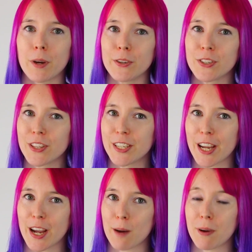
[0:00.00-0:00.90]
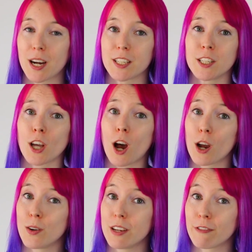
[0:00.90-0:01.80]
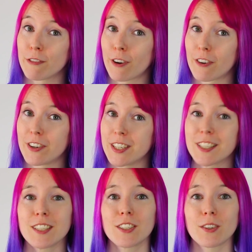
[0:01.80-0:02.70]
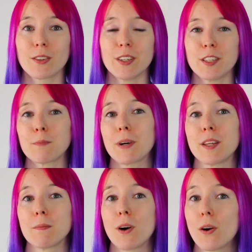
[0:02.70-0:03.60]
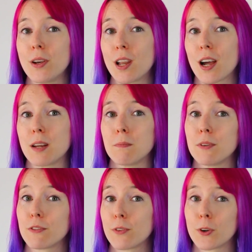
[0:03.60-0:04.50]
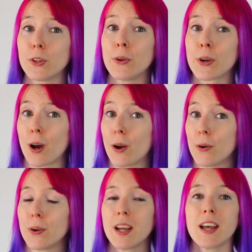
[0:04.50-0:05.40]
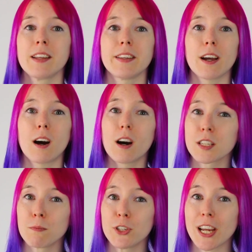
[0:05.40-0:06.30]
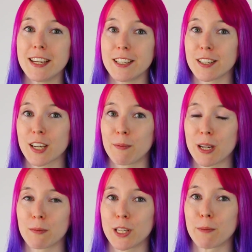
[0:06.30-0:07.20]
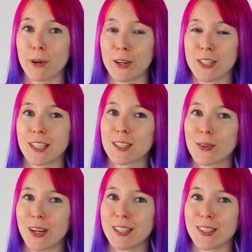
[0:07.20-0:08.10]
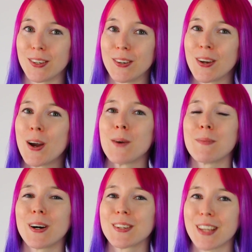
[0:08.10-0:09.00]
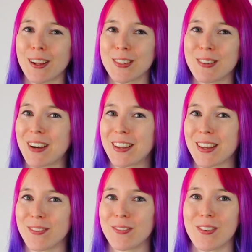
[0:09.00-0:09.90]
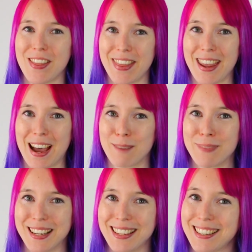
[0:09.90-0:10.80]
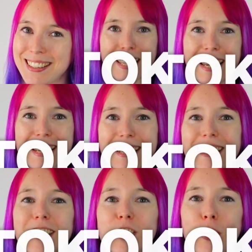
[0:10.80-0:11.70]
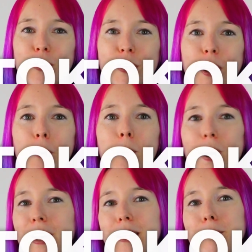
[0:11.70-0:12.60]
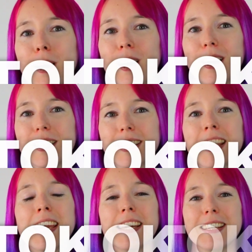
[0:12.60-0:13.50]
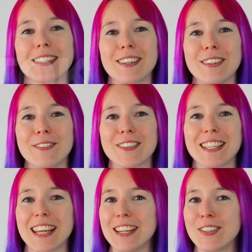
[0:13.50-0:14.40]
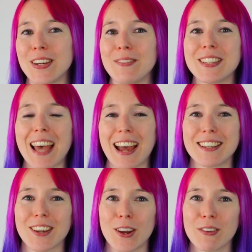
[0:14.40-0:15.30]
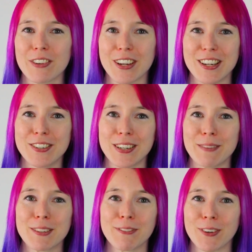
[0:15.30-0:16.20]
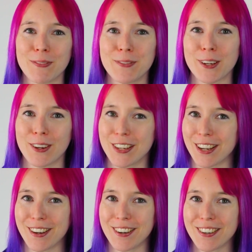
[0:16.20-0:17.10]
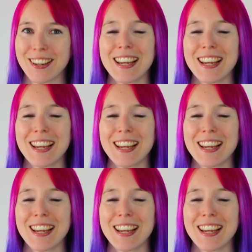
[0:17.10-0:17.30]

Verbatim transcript: Most of the JR passes are only for foreigners, so you need to buy them online before you go. There are some changes coming up to the process quite soon, but I'll tell you about them when they happen. Next, the Tokyo Wide Pass is good for day trips and overnight trips from Tokyo.